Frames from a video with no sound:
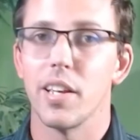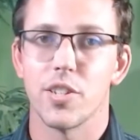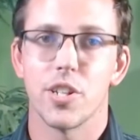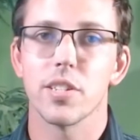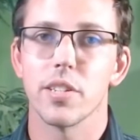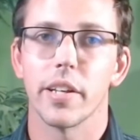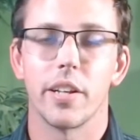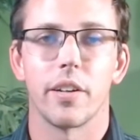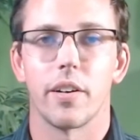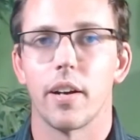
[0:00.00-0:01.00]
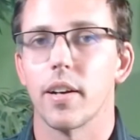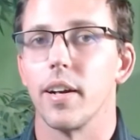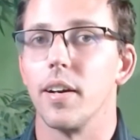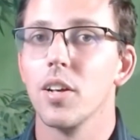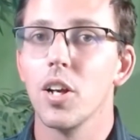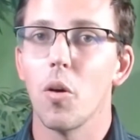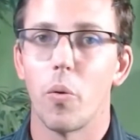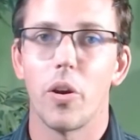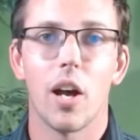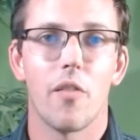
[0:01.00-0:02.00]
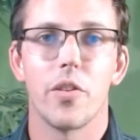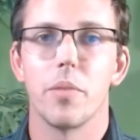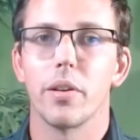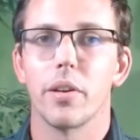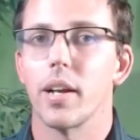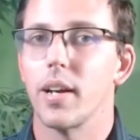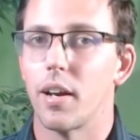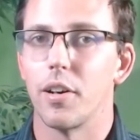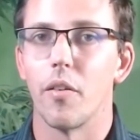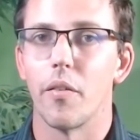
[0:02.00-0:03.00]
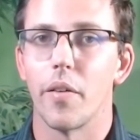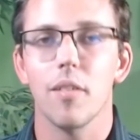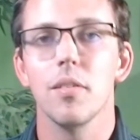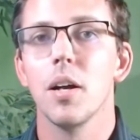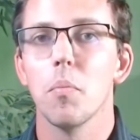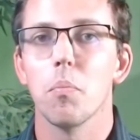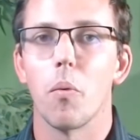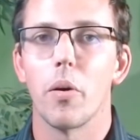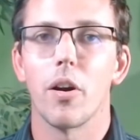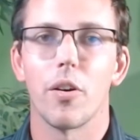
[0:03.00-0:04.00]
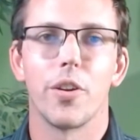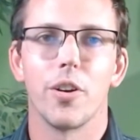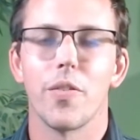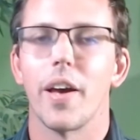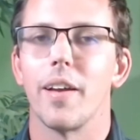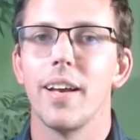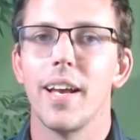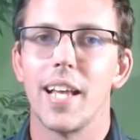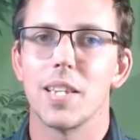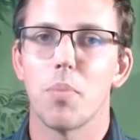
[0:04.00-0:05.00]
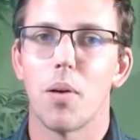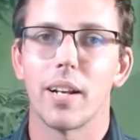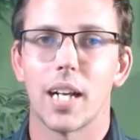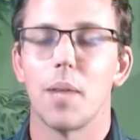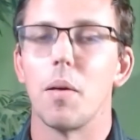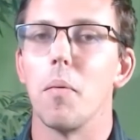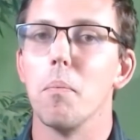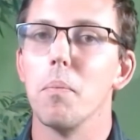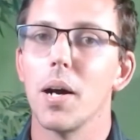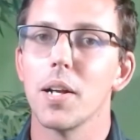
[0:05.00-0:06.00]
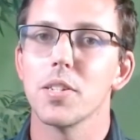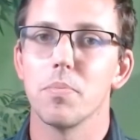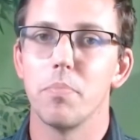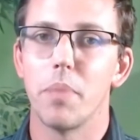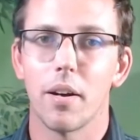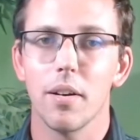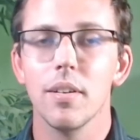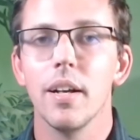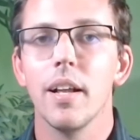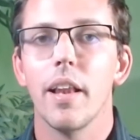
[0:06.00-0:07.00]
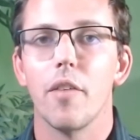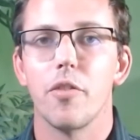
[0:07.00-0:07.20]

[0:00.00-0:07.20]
It's just like getting your hair cut. We all have the ability to cut our own hair, but we all know that it's probably going to come out much better if